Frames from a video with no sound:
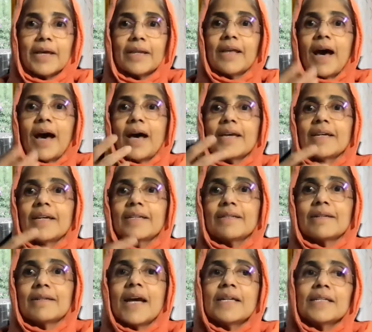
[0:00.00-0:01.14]
The eye is
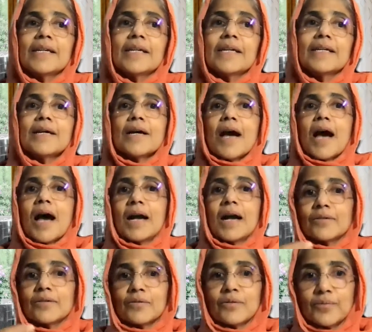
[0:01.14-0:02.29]
right here, and
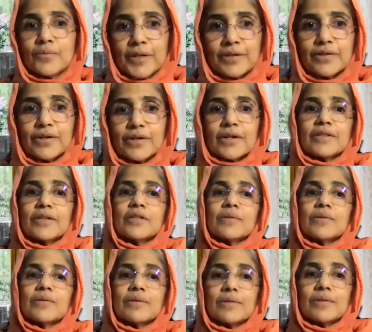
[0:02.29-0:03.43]
to which
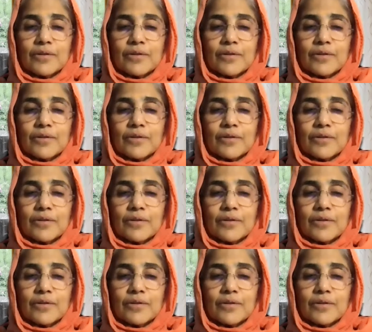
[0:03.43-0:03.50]
these